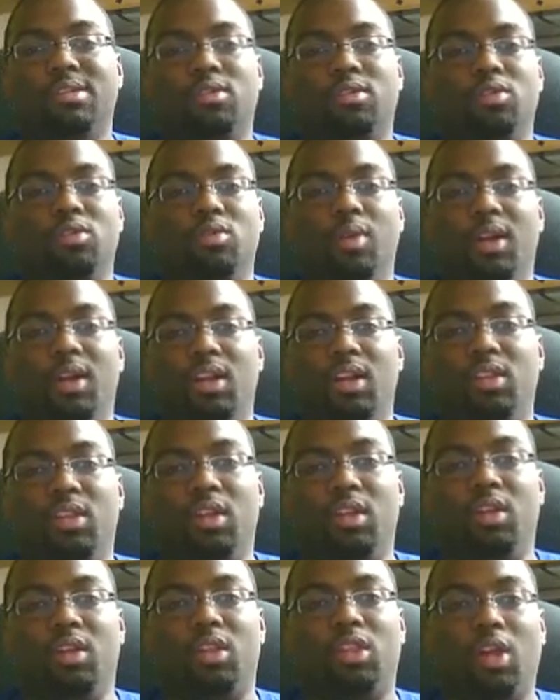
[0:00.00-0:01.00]
knew
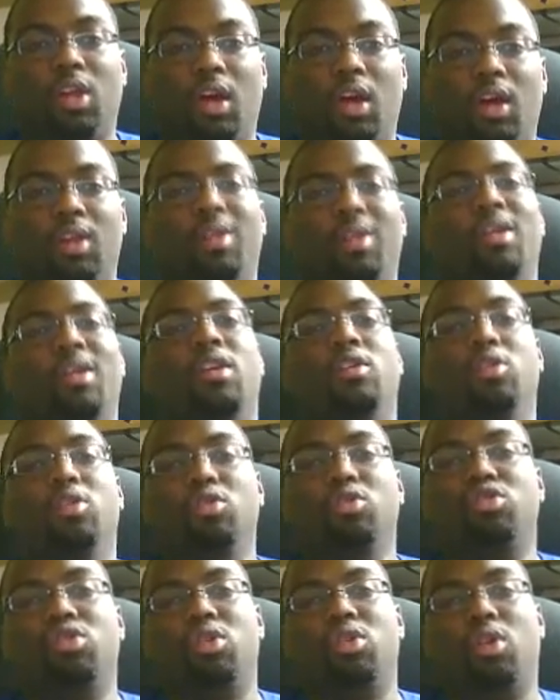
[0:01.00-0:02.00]
anything thought.
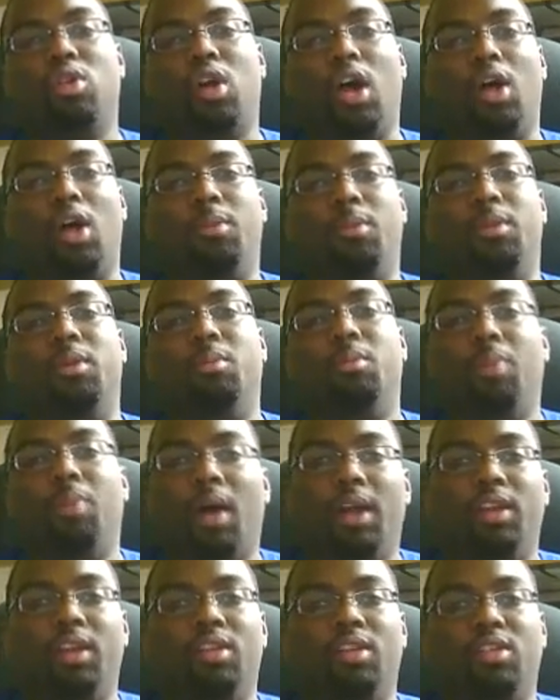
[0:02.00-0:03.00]
Yushin Okami
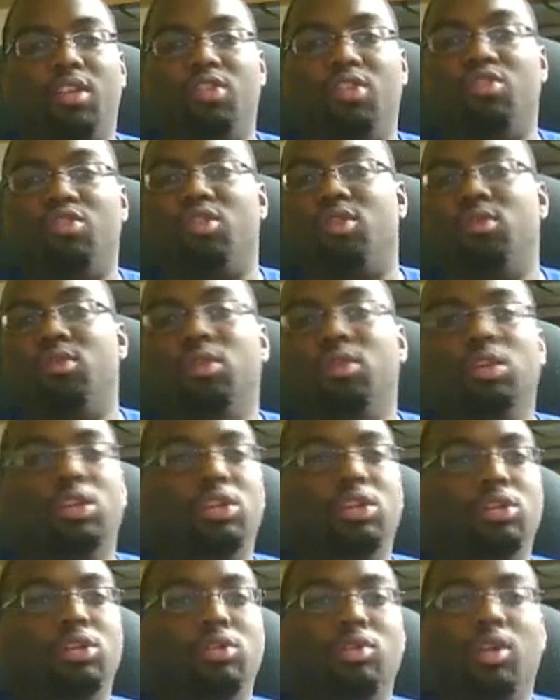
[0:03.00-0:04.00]
by decision.
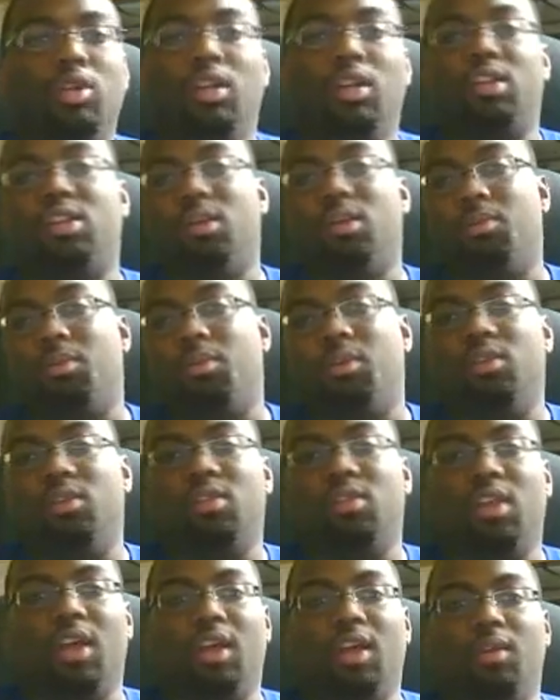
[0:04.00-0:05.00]
As simple
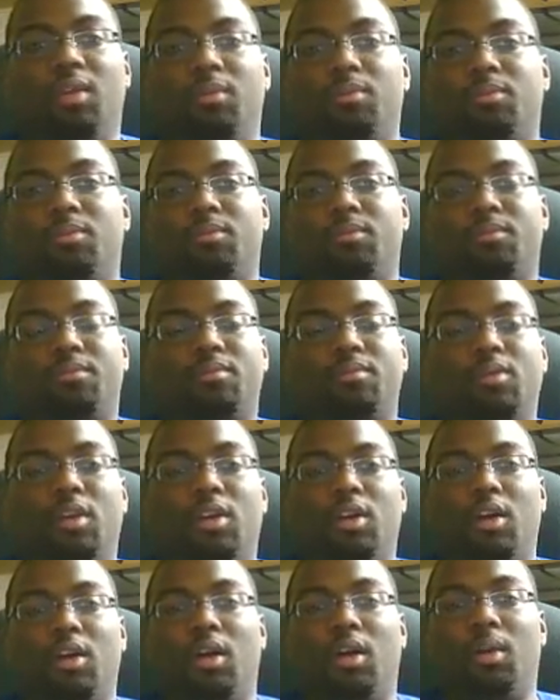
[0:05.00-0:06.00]
as that.
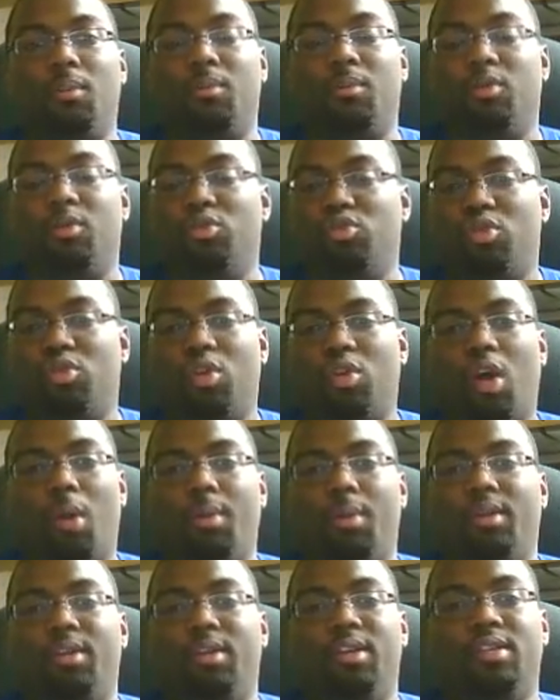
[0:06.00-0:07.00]
Yushin
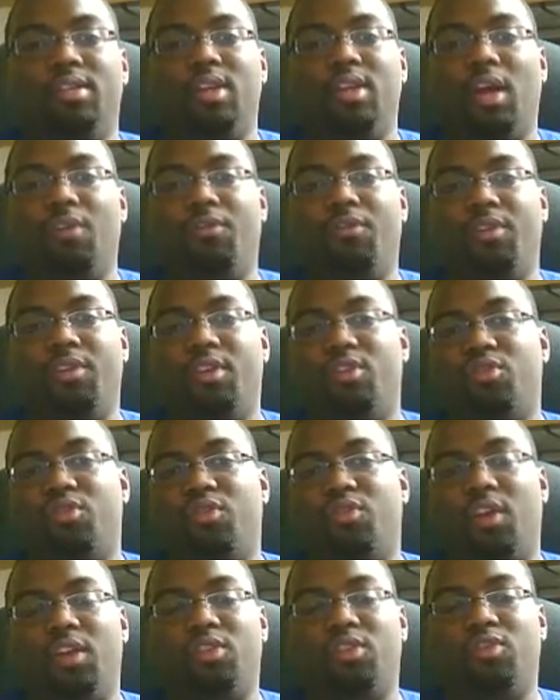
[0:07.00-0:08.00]
Okami does not finish
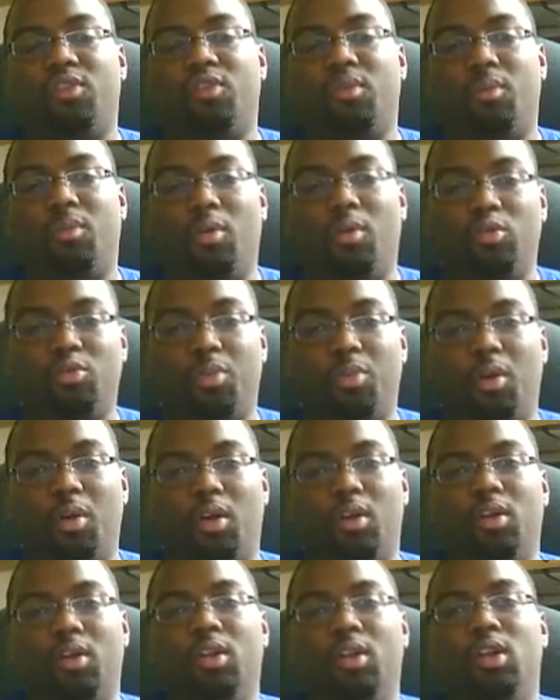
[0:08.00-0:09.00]
fights for the most
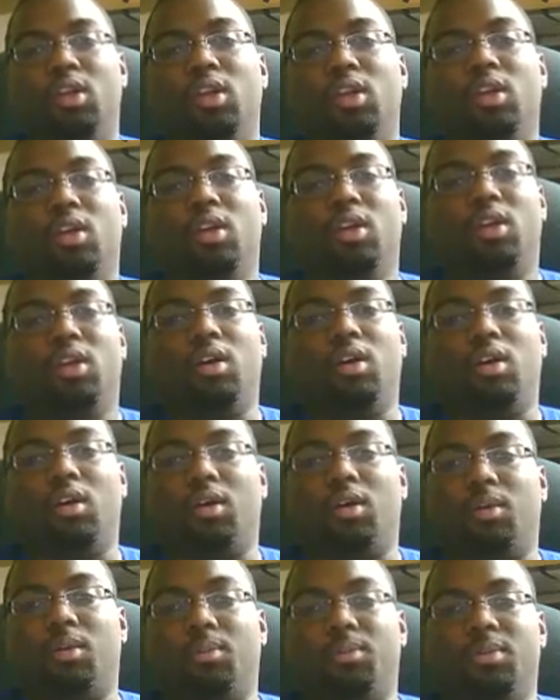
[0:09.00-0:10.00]
part.
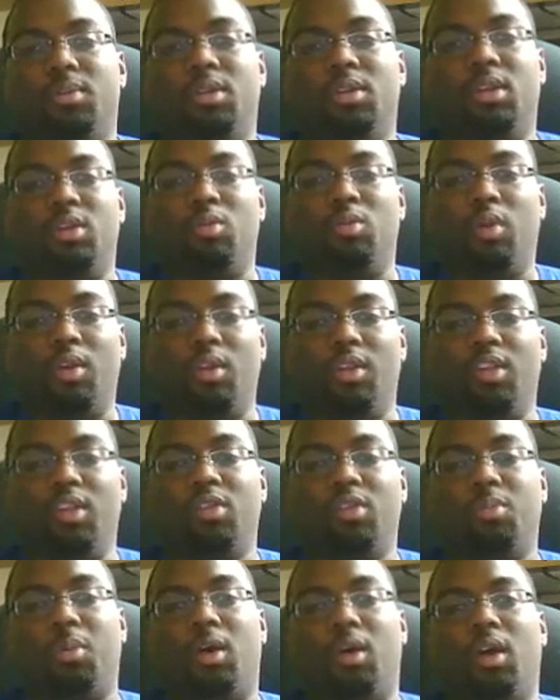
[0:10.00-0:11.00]
He won
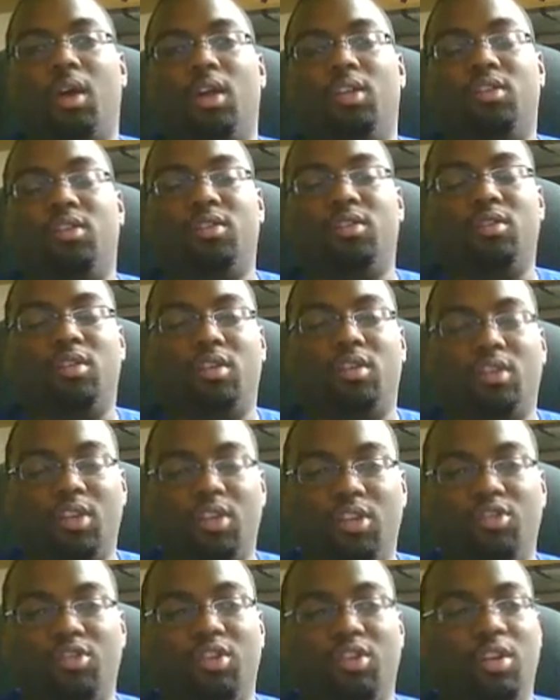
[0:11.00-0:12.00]
this by
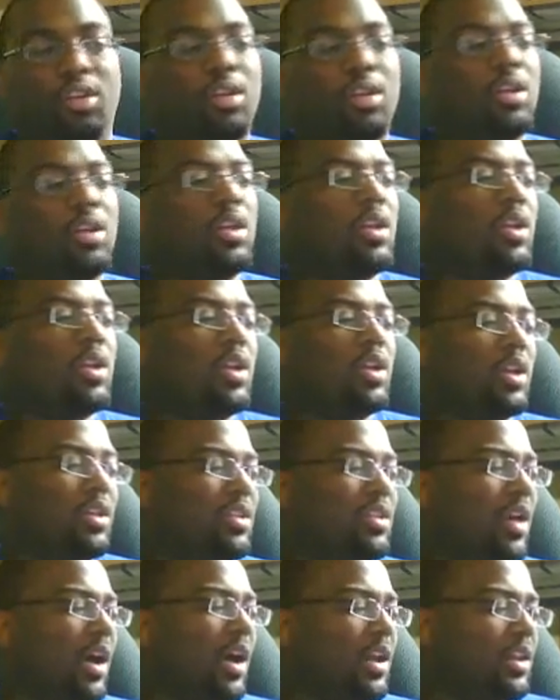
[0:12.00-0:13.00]
decision.
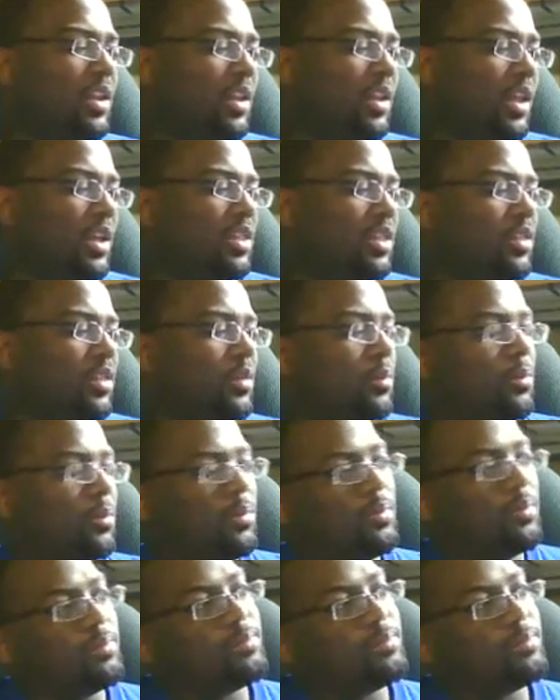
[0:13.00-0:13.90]
He's kind of like the